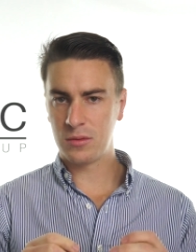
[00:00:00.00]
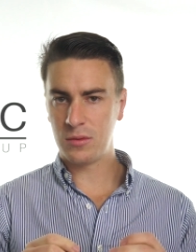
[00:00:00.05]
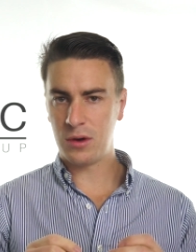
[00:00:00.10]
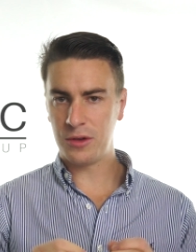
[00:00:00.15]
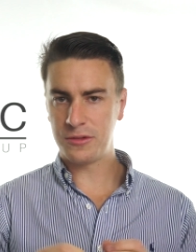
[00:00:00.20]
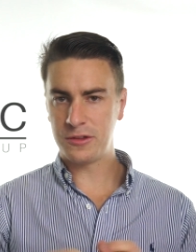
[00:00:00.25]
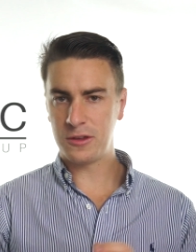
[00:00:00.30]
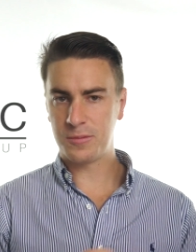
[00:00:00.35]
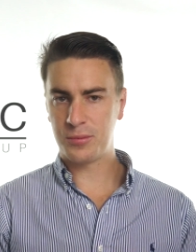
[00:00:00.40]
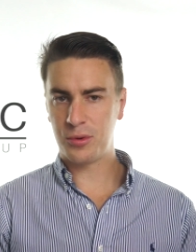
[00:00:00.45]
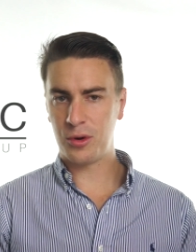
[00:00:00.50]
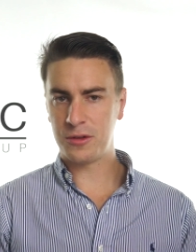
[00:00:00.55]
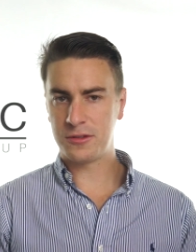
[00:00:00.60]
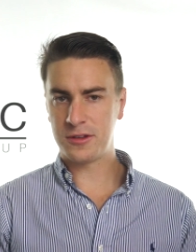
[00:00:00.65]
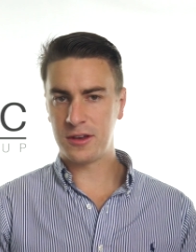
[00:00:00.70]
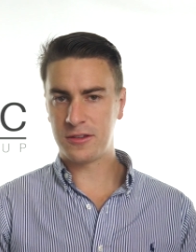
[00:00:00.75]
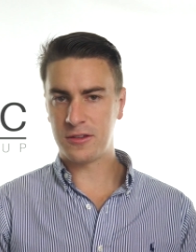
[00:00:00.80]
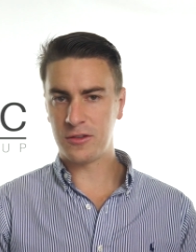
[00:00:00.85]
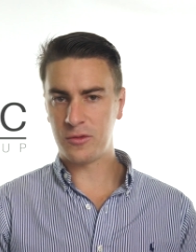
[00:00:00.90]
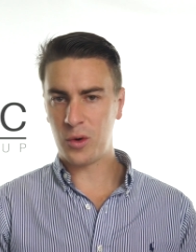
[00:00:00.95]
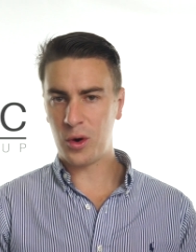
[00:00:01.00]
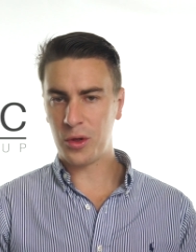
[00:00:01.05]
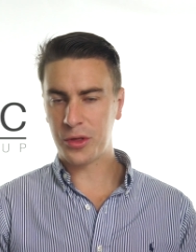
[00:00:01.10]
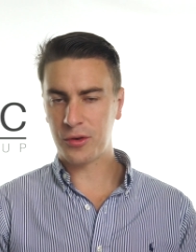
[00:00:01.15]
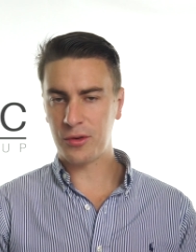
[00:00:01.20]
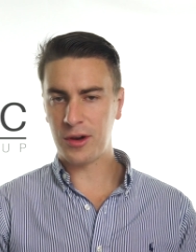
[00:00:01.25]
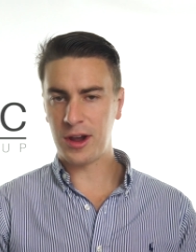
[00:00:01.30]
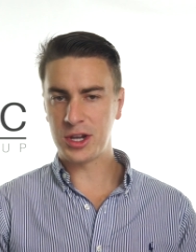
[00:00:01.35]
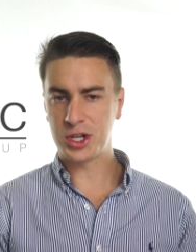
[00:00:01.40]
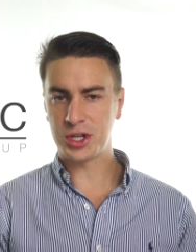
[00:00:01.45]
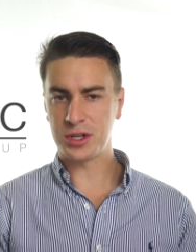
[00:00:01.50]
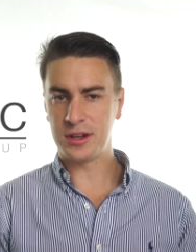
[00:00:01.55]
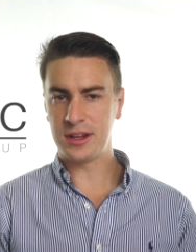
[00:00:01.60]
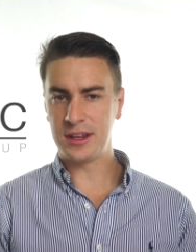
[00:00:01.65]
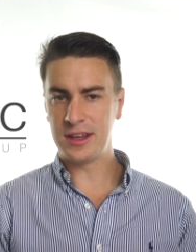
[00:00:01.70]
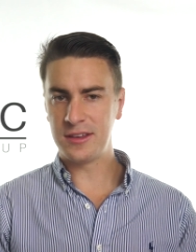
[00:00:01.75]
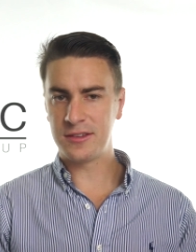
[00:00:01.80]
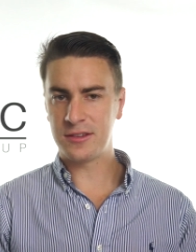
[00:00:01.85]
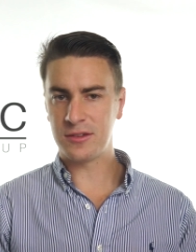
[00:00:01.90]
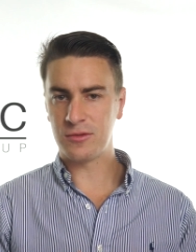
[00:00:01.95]
Whilst this process of wealth creation
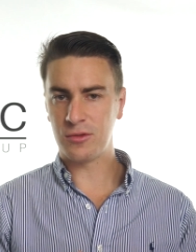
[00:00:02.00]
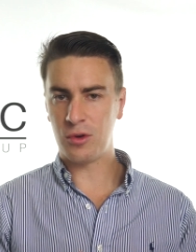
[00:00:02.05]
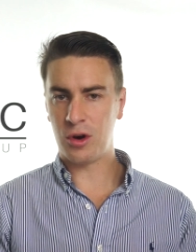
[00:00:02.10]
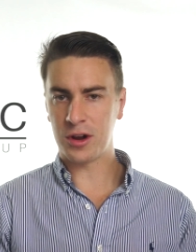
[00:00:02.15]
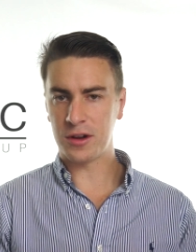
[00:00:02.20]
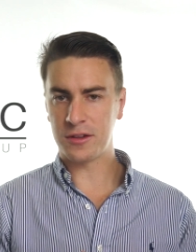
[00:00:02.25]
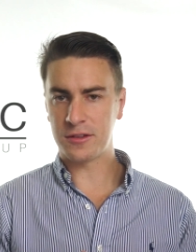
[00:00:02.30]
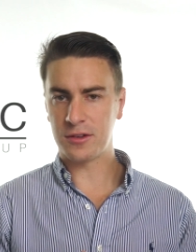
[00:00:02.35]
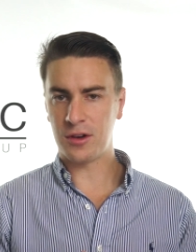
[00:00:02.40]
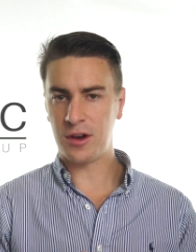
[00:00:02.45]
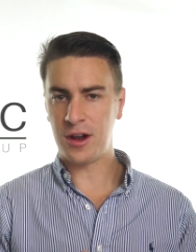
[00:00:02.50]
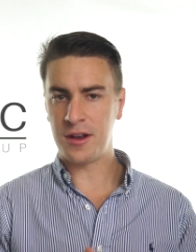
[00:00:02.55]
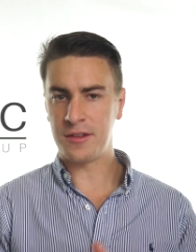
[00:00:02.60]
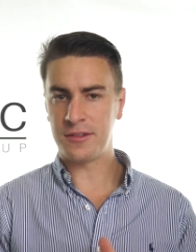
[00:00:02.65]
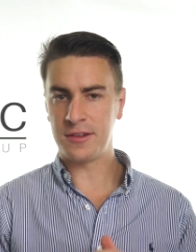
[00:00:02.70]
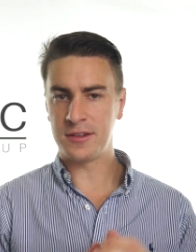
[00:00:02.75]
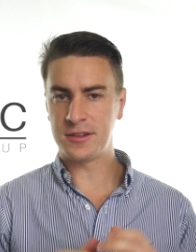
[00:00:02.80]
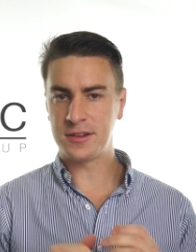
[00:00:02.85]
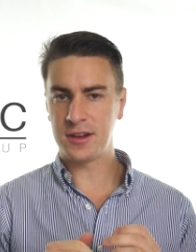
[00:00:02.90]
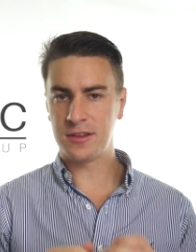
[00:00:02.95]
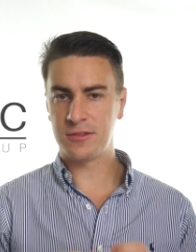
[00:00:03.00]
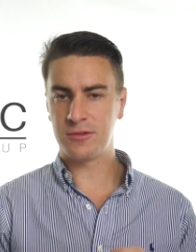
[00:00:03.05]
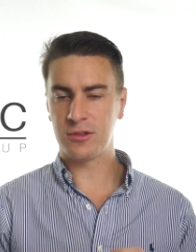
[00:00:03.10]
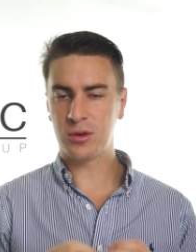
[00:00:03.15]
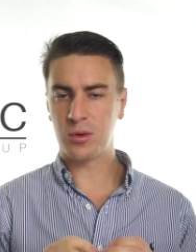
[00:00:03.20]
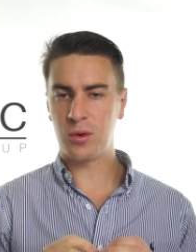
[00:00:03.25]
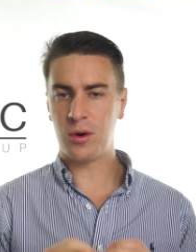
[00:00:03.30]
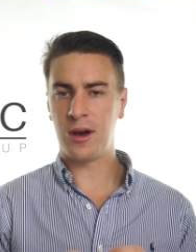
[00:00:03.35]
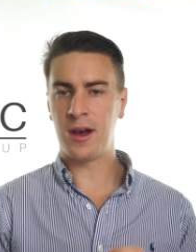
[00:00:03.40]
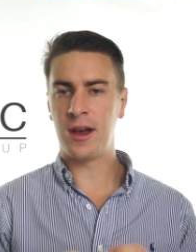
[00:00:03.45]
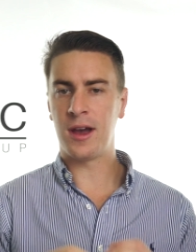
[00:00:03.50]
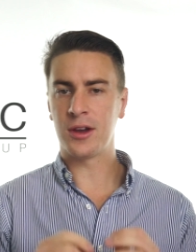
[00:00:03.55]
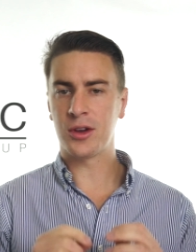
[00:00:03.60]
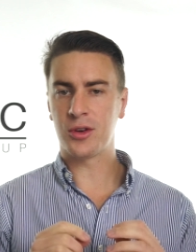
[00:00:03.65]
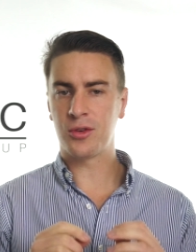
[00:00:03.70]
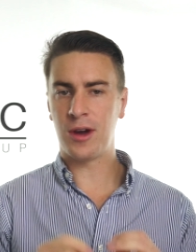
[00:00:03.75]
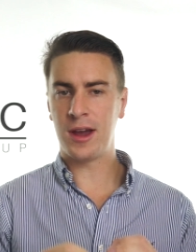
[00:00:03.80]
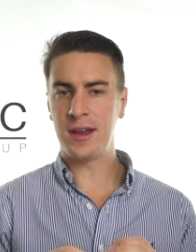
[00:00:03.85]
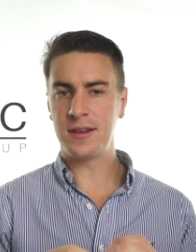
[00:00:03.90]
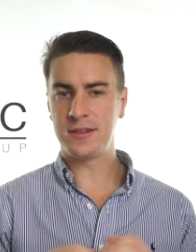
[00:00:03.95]
isn't rocket science, it does require
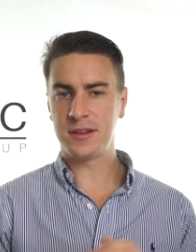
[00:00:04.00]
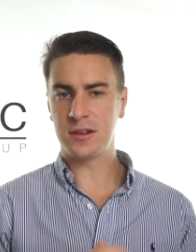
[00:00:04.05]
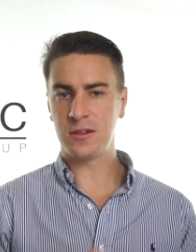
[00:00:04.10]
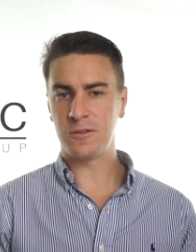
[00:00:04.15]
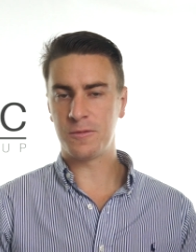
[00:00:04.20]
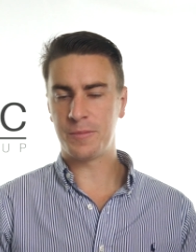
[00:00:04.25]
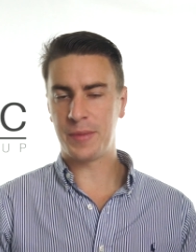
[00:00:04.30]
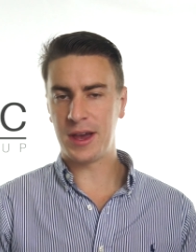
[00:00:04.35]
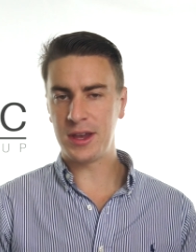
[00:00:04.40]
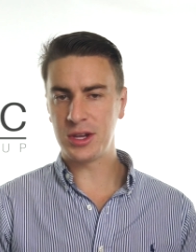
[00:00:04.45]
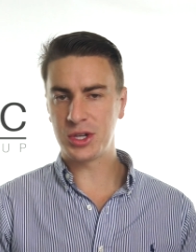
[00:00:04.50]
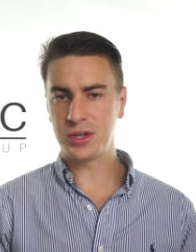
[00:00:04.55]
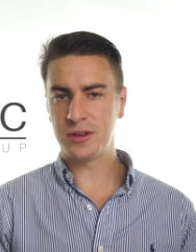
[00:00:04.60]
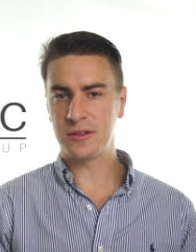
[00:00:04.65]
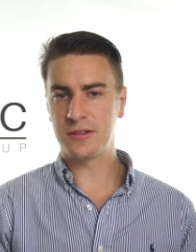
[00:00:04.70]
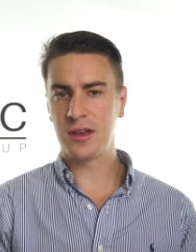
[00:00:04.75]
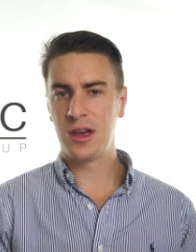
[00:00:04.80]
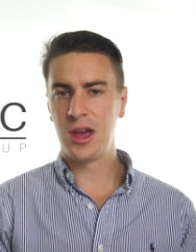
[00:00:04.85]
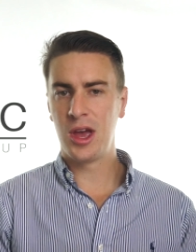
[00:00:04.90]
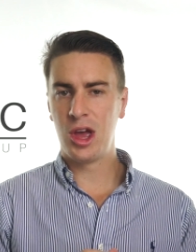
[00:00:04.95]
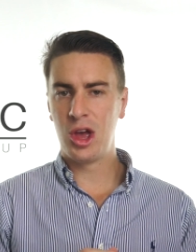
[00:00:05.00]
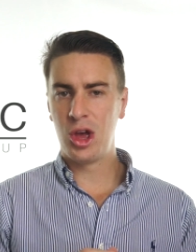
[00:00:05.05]
a great deal of patience,